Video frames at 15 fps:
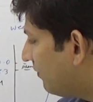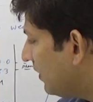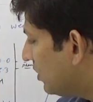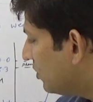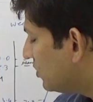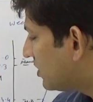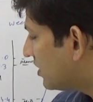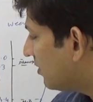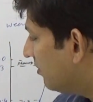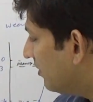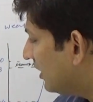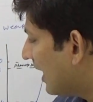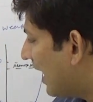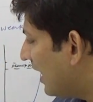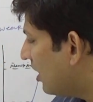use
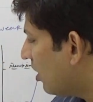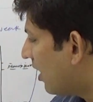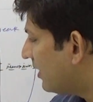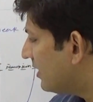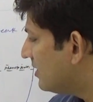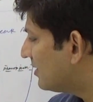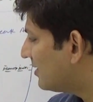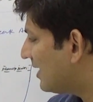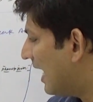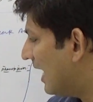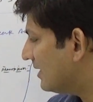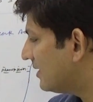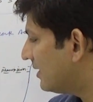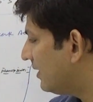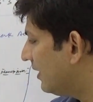methyl orange
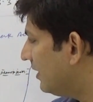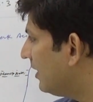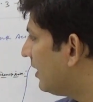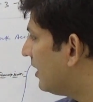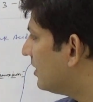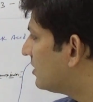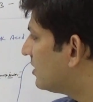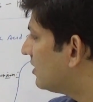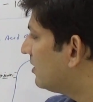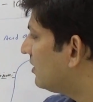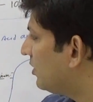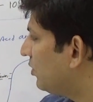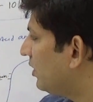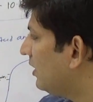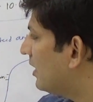as an indicator
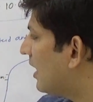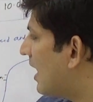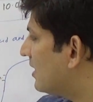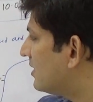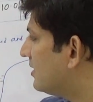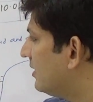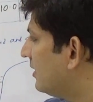during the